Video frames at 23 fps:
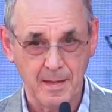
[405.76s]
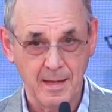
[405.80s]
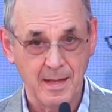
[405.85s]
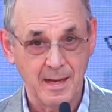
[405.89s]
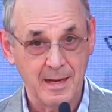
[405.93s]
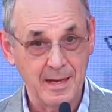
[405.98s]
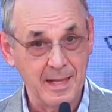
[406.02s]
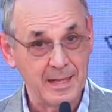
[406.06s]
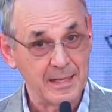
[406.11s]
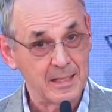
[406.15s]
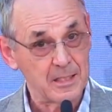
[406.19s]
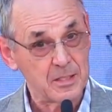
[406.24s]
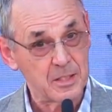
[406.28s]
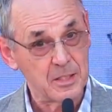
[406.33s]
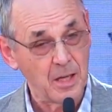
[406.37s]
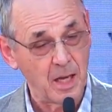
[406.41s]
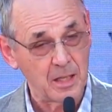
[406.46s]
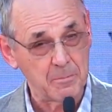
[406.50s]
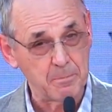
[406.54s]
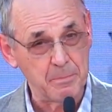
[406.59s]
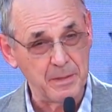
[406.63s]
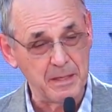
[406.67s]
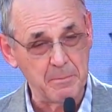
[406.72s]
Let us
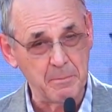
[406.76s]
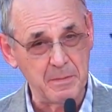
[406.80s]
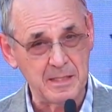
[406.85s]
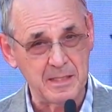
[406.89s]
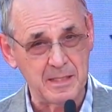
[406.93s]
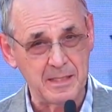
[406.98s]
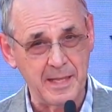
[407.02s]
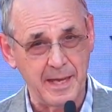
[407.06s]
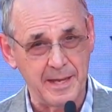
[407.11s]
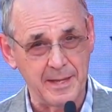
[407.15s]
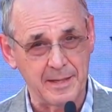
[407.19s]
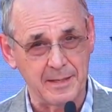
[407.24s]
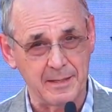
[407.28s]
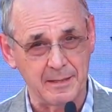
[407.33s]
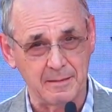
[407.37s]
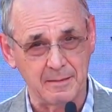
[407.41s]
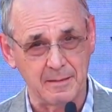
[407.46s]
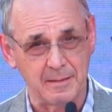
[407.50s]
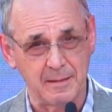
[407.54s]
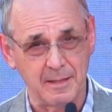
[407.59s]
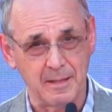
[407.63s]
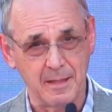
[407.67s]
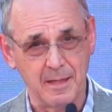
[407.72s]
not be mistaken.
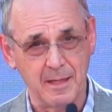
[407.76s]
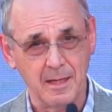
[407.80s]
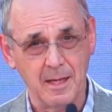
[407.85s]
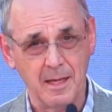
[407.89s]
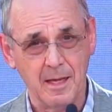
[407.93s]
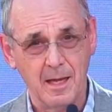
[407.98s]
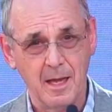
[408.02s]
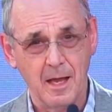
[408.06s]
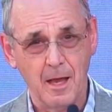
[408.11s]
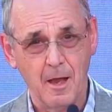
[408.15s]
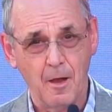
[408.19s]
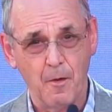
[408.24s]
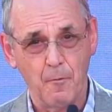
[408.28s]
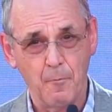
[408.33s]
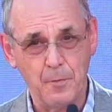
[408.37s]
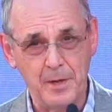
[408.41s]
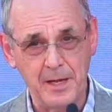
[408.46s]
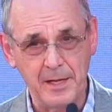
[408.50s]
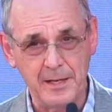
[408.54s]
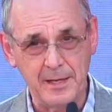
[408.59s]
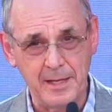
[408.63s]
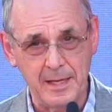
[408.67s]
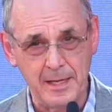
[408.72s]
We
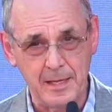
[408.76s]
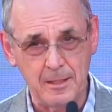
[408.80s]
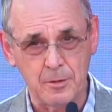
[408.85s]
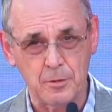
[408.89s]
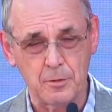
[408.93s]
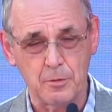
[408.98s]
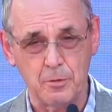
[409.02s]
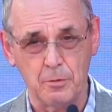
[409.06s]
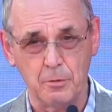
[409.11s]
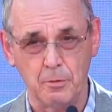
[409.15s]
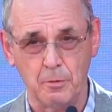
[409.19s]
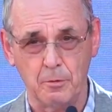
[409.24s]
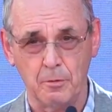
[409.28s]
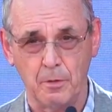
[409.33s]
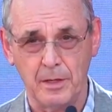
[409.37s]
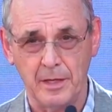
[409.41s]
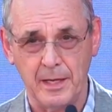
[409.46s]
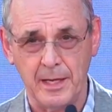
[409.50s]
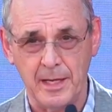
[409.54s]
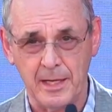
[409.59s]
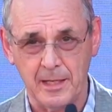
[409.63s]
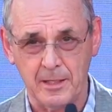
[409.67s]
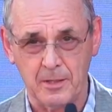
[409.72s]
need to
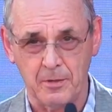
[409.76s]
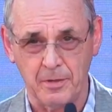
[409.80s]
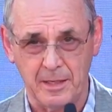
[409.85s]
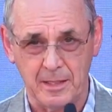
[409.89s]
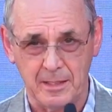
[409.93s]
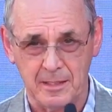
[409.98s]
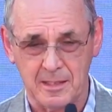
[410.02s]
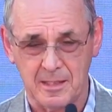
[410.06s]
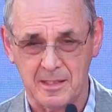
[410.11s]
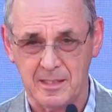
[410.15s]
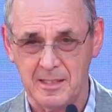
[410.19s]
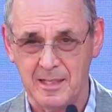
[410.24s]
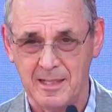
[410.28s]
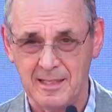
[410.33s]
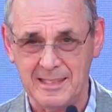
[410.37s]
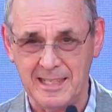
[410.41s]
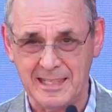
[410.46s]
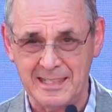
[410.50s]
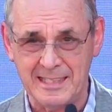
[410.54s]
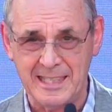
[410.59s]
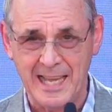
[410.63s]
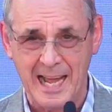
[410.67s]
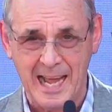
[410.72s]
increase the
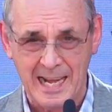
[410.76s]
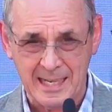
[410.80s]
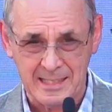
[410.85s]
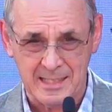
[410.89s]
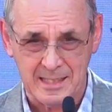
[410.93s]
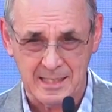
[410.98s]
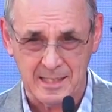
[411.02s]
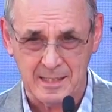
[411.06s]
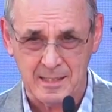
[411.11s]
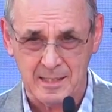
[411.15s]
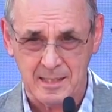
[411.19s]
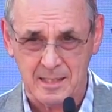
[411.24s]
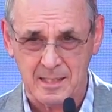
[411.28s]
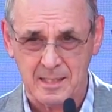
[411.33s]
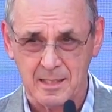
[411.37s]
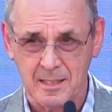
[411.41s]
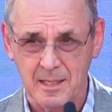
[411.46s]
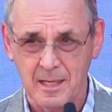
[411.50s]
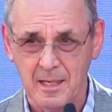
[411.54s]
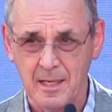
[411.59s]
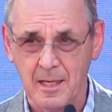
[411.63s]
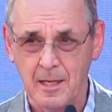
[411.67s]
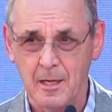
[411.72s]
taxes
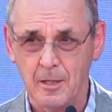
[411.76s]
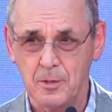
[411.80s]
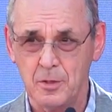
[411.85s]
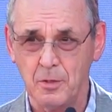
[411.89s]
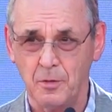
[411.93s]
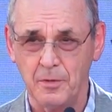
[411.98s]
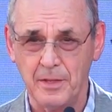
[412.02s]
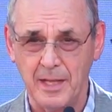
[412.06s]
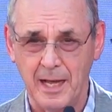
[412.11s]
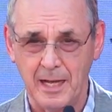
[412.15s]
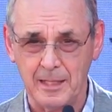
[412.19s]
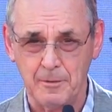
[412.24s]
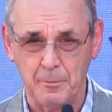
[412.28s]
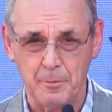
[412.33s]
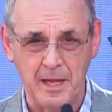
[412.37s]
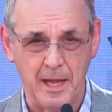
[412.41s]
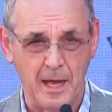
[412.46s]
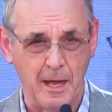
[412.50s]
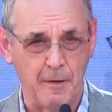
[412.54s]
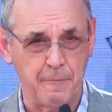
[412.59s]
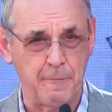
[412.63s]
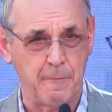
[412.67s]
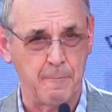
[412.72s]
so that we
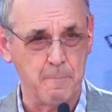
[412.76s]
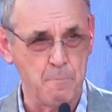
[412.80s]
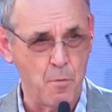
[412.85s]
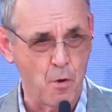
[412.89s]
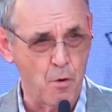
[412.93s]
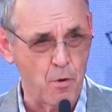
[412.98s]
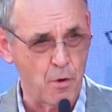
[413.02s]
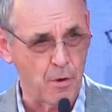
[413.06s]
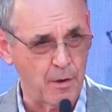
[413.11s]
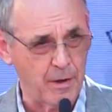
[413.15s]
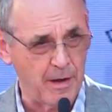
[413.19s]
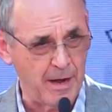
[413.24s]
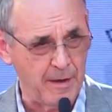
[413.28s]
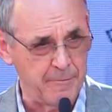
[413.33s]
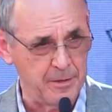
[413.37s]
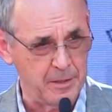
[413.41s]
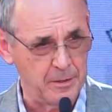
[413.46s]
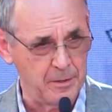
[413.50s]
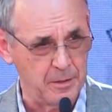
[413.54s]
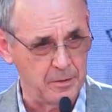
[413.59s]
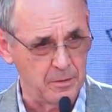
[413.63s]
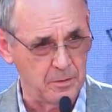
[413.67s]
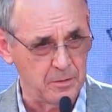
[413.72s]
have more
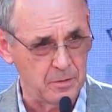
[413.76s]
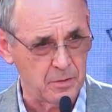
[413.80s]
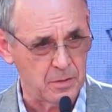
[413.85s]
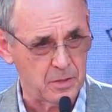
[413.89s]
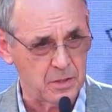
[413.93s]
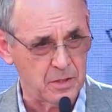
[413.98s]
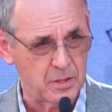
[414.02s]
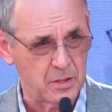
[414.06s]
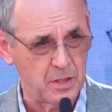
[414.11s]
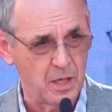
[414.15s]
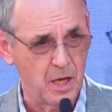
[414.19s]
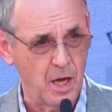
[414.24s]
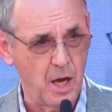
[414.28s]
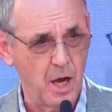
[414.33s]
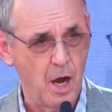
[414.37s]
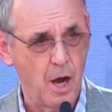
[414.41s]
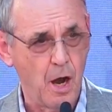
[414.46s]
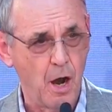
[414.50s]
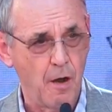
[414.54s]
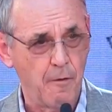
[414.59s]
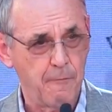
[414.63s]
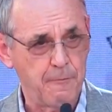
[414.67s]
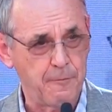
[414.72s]
revenues
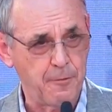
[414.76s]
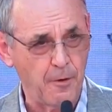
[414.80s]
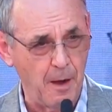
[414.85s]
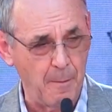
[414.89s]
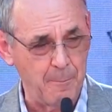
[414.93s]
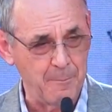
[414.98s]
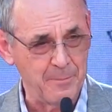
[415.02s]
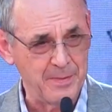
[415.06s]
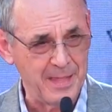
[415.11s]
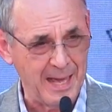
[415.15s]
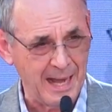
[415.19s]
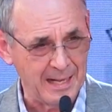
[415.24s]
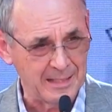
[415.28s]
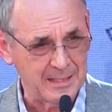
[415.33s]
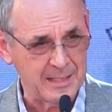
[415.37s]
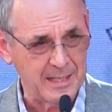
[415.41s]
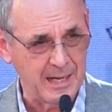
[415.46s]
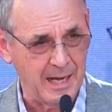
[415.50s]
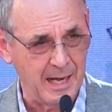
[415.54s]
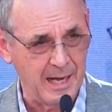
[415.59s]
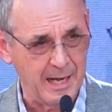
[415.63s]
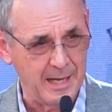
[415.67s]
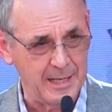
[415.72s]
from that
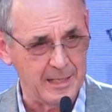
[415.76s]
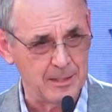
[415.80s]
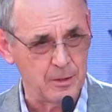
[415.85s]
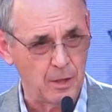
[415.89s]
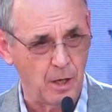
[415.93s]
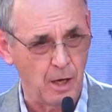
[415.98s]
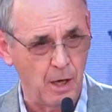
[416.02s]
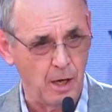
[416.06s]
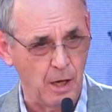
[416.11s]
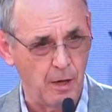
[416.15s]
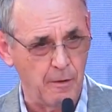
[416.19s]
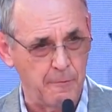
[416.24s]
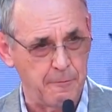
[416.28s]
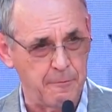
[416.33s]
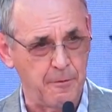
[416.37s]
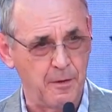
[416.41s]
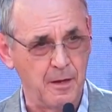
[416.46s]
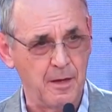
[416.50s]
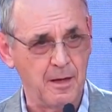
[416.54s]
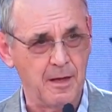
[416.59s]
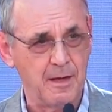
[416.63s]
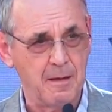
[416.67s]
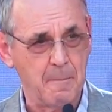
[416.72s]
kind of
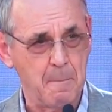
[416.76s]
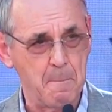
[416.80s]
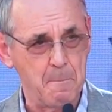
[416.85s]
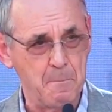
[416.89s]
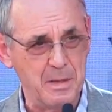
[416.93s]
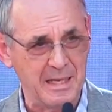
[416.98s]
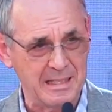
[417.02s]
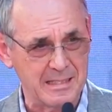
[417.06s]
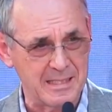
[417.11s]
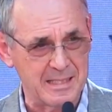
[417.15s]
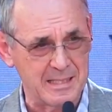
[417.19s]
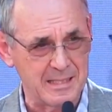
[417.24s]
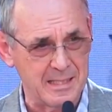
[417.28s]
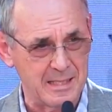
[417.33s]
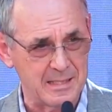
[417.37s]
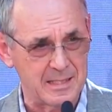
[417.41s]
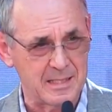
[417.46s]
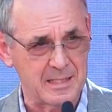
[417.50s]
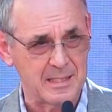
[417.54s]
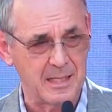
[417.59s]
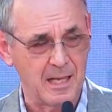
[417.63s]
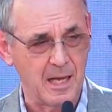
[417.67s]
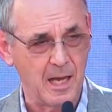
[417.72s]

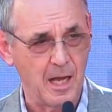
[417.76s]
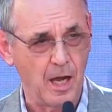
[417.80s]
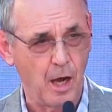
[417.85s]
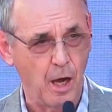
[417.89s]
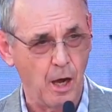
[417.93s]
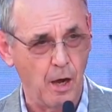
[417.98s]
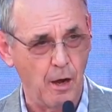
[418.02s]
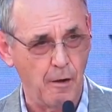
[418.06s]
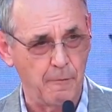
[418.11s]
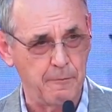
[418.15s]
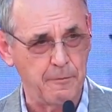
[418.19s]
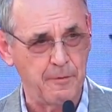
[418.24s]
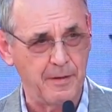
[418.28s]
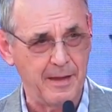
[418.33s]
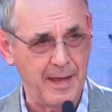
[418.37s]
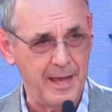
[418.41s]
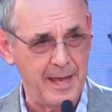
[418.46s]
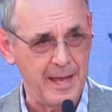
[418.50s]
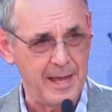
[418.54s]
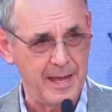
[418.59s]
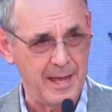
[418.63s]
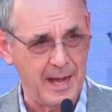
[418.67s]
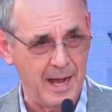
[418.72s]
business of
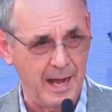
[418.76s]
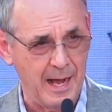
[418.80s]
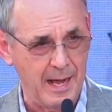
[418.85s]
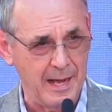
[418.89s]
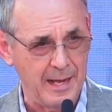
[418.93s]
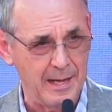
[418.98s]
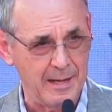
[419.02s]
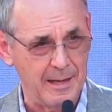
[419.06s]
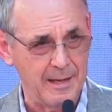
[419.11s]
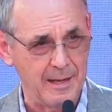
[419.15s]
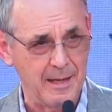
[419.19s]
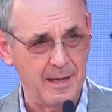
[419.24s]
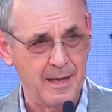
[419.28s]
AI.